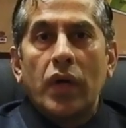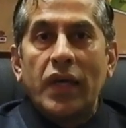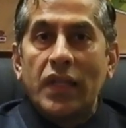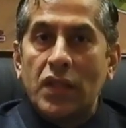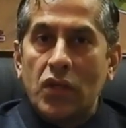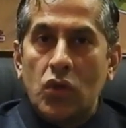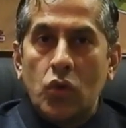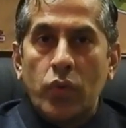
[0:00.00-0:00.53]

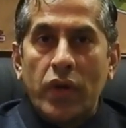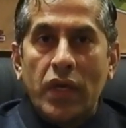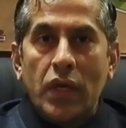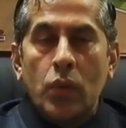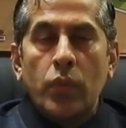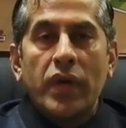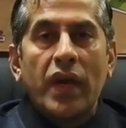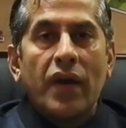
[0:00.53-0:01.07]
In the
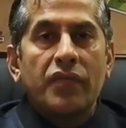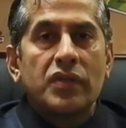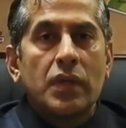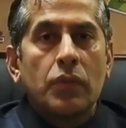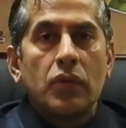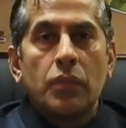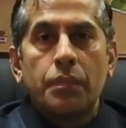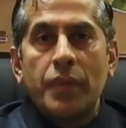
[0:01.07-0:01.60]
UAE, we have
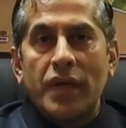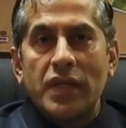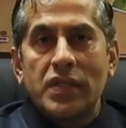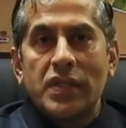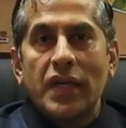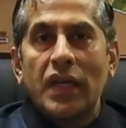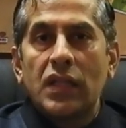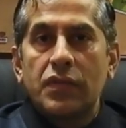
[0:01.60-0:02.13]
some of the
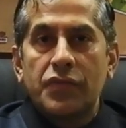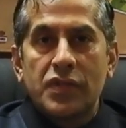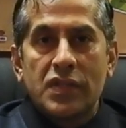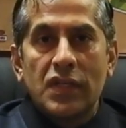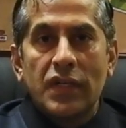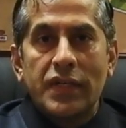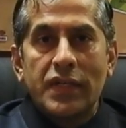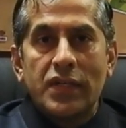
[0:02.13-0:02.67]
best health
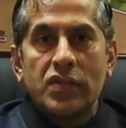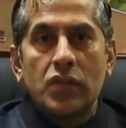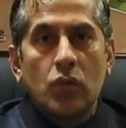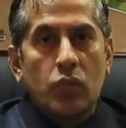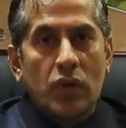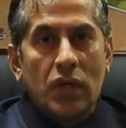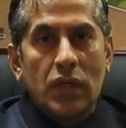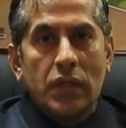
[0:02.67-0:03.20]
facilities in
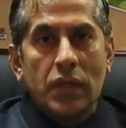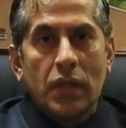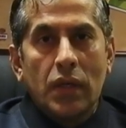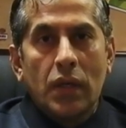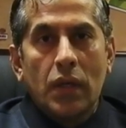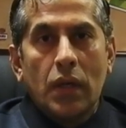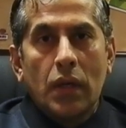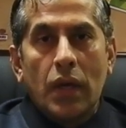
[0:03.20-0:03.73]
the world,
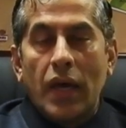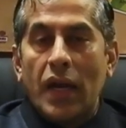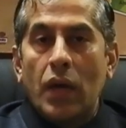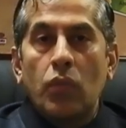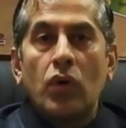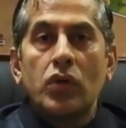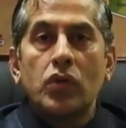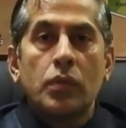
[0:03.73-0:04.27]
and I
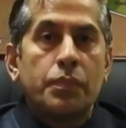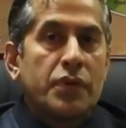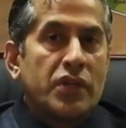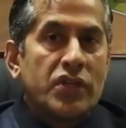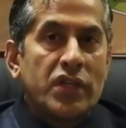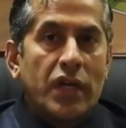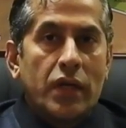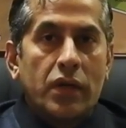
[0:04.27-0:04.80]
want to
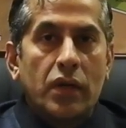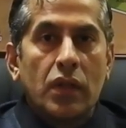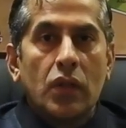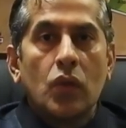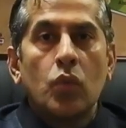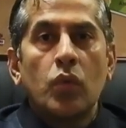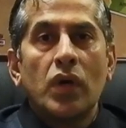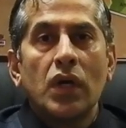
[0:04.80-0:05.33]
appreciate
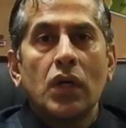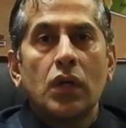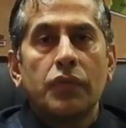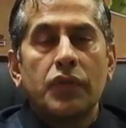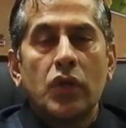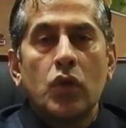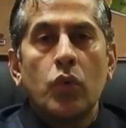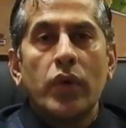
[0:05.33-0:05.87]
the work of
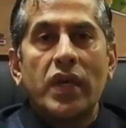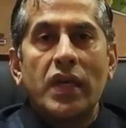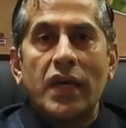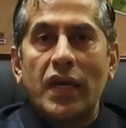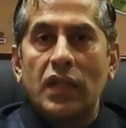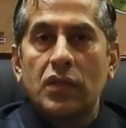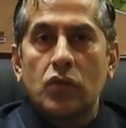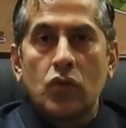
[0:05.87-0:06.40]
the UAE
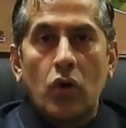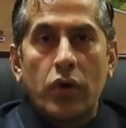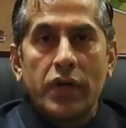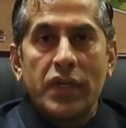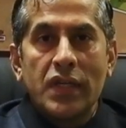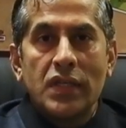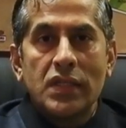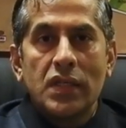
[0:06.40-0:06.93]
health
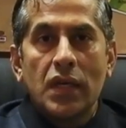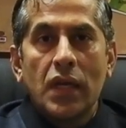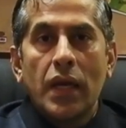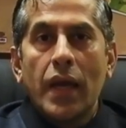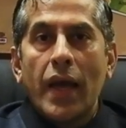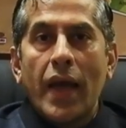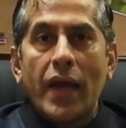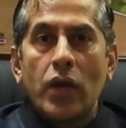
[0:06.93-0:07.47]
authorities
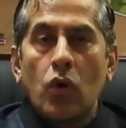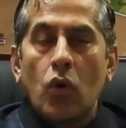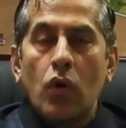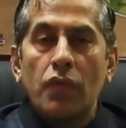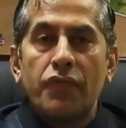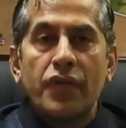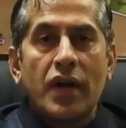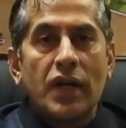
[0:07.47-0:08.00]
and
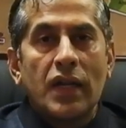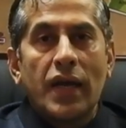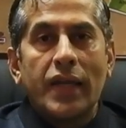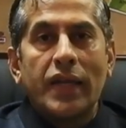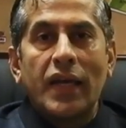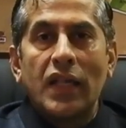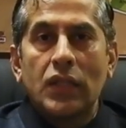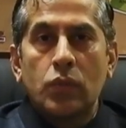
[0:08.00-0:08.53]
all
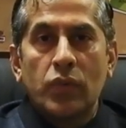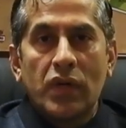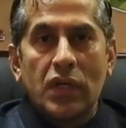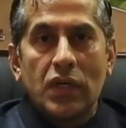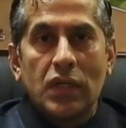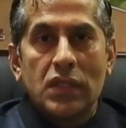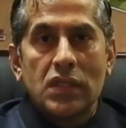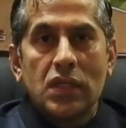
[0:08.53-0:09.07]
frontline health
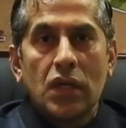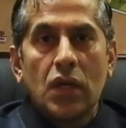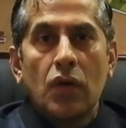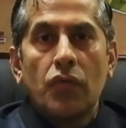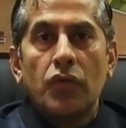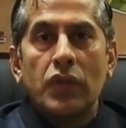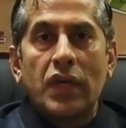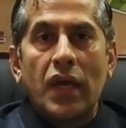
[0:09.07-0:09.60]
workers
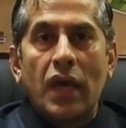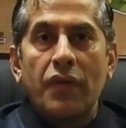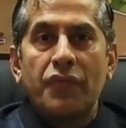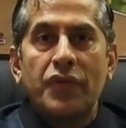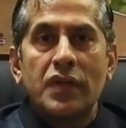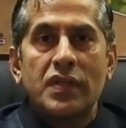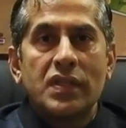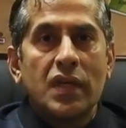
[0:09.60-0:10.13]
for the
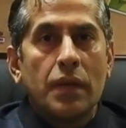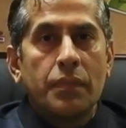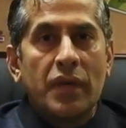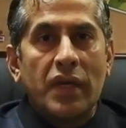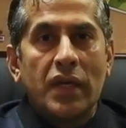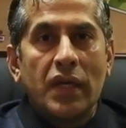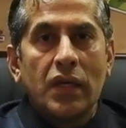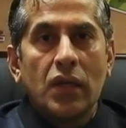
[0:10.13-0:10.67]
efforts they are
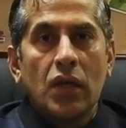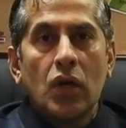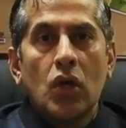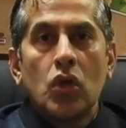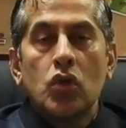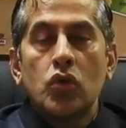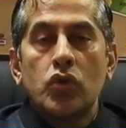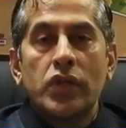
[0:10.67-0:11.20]
making
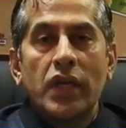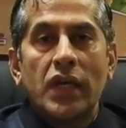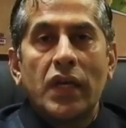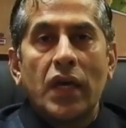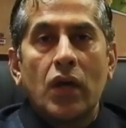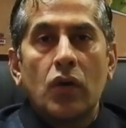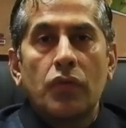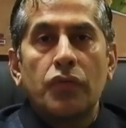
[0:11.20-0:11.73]
to
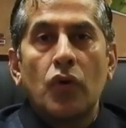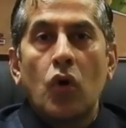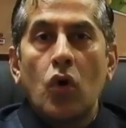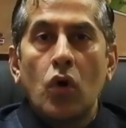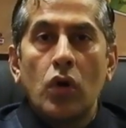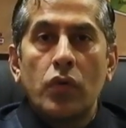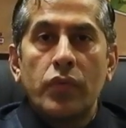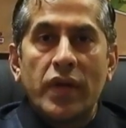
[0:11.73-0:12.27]
take care of
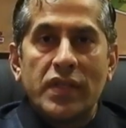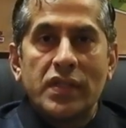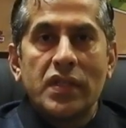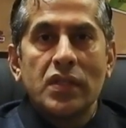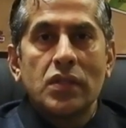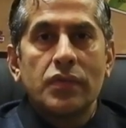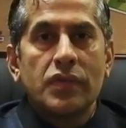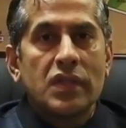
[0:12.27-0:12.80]
all
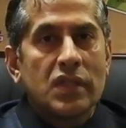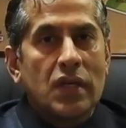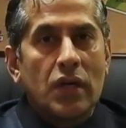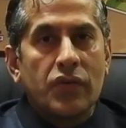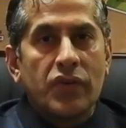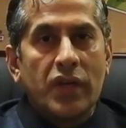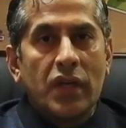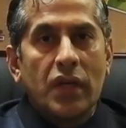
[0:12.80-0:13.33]
residents of this
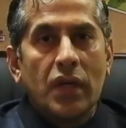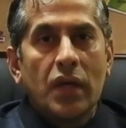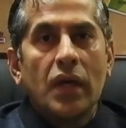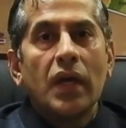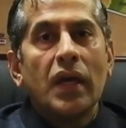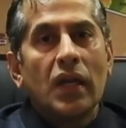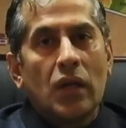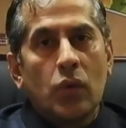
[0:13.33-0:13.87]
country,
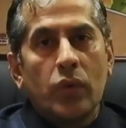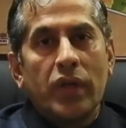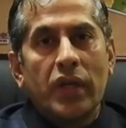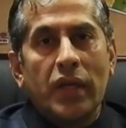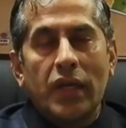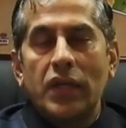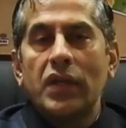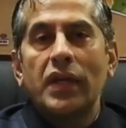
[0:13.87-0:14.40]

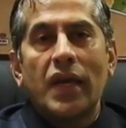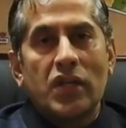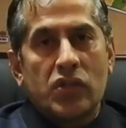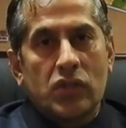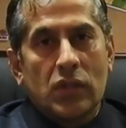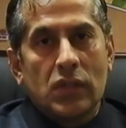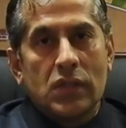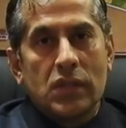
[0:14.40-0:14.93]
including Indian
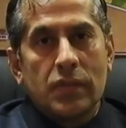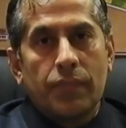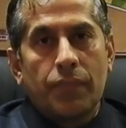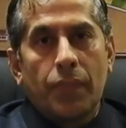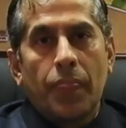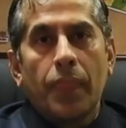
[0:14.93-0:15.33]
nationals.